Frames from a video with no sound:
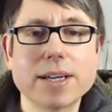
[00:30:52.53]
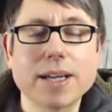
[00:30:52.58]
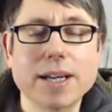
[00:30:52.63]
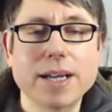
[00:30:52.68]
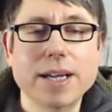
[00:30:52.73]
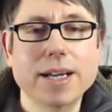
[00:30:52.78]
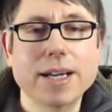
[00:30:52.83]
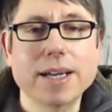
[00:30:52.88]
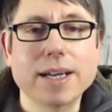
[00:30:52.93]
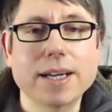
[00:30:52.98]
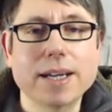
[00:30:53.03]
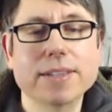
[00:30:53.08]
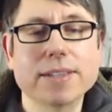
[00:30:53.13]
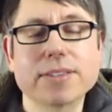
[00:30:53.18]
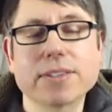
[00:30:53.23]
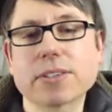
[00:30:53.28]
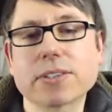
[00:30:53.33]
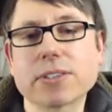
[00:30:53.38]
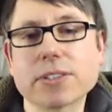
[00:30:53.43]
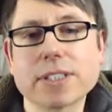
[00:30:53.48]
And it's
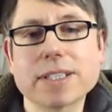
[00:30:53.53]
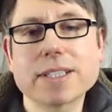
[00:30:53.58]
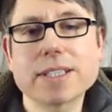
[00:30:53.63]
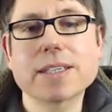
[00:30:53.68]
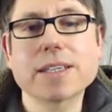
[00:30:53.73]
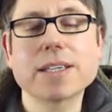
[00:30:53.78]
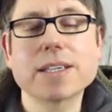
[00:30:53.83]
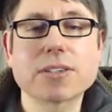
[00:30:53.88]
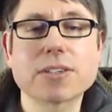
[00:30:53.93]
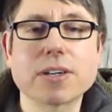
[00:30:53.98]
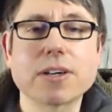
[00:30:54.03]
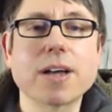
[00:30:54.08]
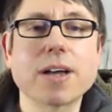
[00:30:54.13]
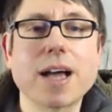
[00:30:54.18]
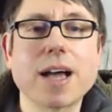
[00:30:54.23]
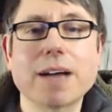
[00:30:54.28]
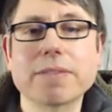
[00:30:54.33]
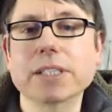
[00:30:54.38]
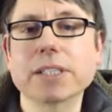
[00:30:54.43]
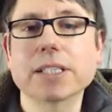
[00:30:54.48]
a good idea to
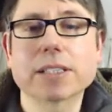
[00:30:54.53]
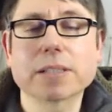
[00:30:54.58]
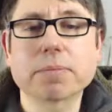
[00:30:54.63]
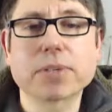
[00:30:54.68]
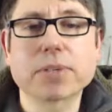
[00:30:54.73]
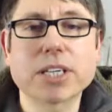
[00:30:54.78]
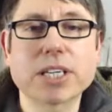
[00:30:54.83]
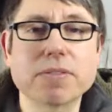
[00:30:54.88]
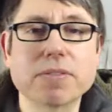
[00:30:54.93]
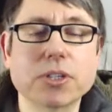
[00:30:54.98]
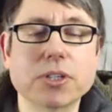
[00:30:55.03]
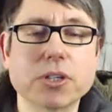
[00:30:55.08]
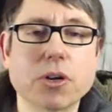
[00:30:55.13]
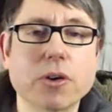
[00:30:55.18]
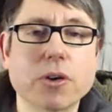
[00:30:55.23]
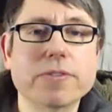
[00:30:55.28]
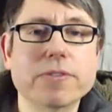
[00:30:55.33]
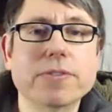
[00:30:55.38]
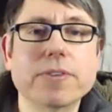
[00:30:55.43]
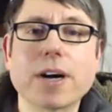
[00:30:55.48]
have a little preview of